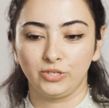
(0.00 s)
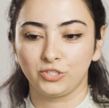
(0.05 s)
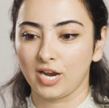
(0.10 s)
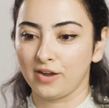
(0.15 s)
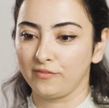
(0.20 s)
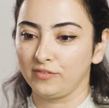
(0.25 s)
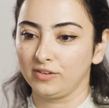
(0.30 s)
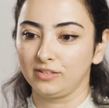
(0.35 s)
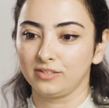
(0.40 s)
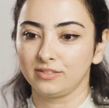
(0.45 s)
we
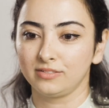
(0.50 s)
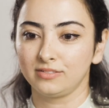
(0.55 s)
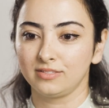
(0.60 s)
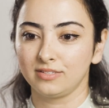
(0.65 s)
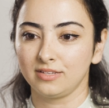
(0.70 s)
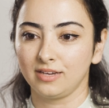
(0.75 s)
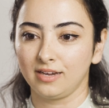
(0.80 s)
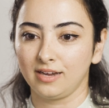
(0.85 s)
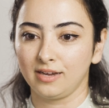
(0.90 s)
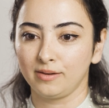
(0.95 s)
traveled
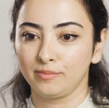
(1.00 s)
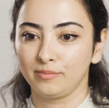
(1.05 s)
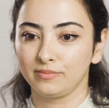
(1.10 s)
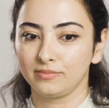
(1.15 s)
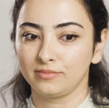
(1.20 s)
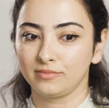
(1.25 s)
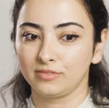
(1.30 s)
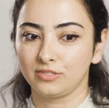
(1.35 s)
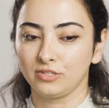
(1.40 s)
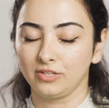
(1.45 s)

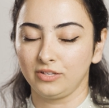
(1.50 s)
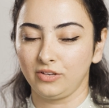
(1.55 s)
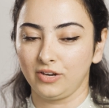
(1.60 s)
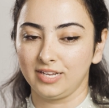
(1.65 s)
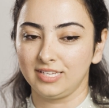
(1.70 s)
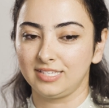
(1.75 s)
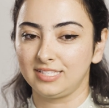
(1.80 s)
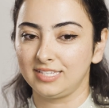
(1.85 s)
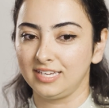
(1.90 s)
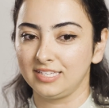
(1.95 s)
to the
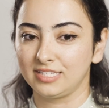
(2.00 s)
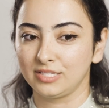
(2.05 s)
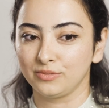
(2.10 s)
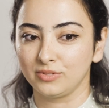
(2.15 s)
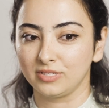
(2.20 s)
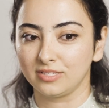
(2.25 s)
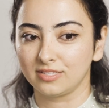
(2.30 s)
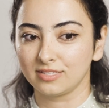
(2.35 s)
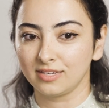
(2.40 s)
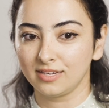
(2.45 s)
United States, it
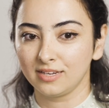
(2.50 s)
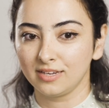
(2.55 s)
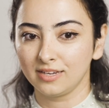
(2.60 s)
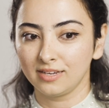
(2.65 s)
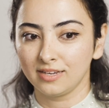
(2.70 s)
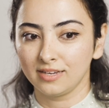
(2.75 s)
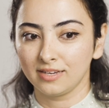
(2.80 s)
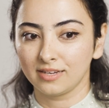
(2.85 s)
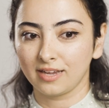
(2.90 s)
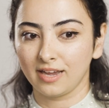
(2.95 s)
was
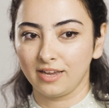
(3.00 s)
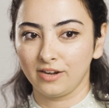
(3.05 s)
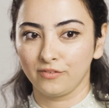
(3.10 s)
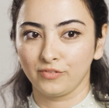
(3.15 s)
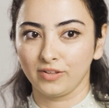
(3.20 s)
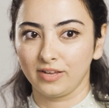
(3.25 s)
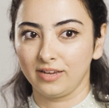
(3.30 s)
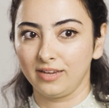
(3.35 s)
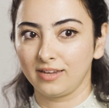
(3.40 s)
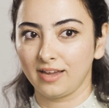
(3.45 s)
kind
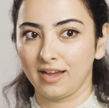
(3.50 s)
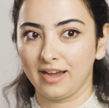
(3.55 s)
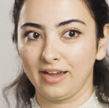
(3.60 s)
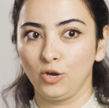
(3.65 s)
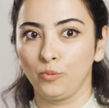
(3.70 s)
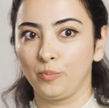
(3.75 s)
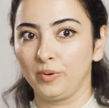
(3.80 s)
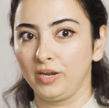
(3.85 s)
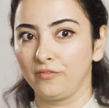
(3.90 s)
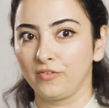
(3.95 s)
of like
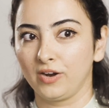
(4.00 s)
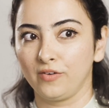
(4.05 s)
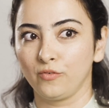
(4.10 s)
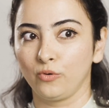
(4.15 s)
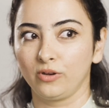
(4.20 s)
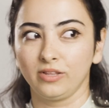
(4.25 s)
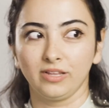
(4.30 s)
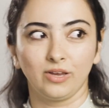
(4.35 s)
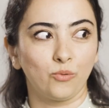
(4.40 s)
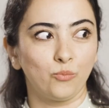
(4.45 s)
eye-opening for
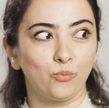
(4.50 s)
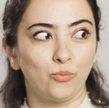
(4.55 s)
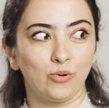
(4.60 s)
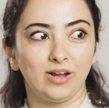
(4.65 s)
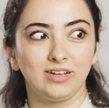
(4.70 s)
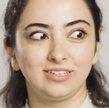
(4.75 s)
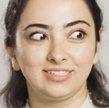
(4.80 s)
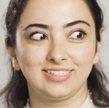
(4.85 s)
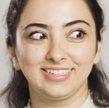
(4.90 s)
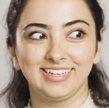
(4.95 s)
everyone, like,
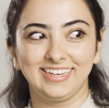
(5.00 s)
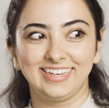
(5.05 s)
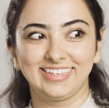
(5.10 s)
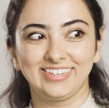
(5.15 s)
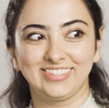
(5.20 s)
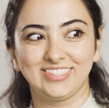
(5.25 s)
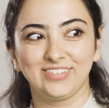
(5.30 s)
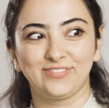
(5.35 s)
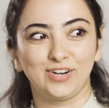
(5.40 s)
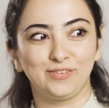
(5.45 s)
what? Like,
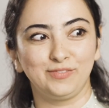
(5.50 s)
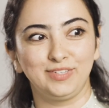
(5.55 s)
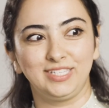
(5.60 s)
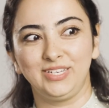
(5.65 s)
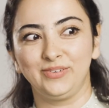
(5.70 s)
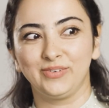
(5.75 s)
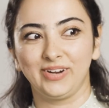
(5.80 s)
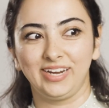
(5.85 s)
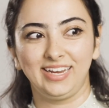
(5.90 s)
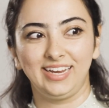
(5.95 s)
there's a
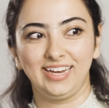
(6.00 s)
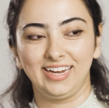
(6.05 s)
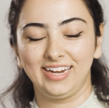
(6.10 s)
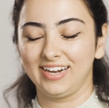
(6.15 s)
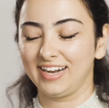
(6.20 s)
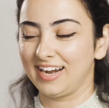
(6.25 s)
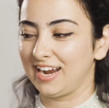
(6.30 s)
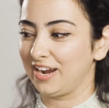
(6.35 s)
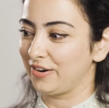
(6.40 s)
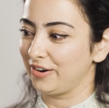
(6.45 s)
pharmacy right
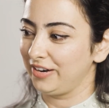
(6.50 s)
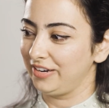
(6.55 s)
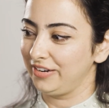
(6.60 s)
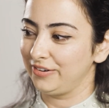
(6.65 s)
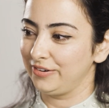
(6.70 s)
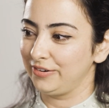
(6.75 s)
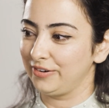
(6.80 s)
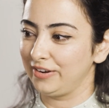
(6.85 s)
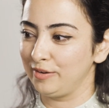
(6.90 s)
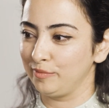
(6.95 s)
here. How are
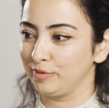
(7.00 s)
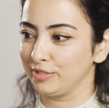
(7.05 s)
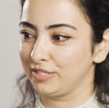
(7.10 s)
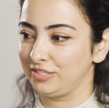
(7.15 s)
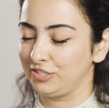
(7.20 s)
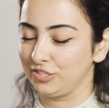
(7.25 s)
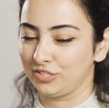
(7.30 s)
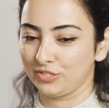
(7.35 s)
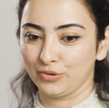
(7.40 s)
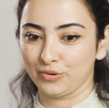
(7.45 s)
you able
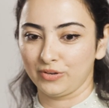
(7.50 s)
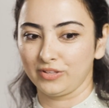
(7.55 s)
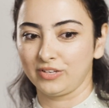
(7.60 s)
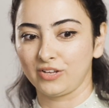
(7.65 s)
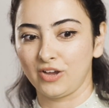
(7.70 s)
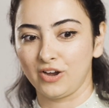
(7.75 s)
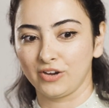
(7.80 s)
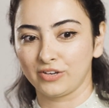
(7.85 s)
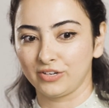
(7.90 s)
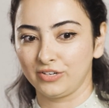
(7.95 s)
to just go to the
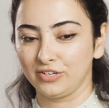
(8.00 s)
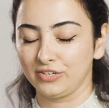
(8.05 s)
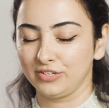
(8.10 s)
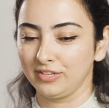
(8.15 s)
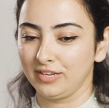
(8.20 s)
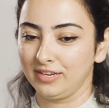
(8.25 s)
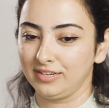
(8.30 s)
doctor